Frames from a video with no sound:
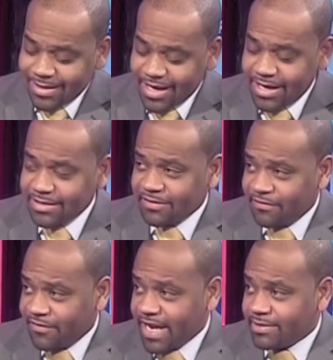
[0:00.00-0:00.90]
That is a
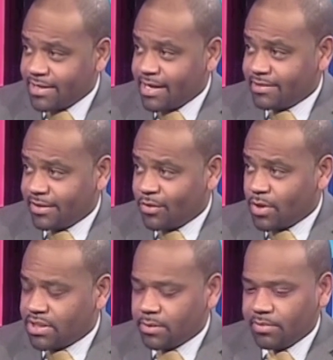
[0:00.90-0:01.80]
fantastic
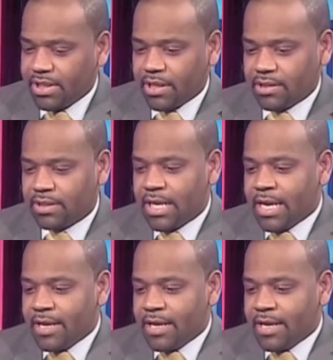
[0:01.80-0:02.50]
question, because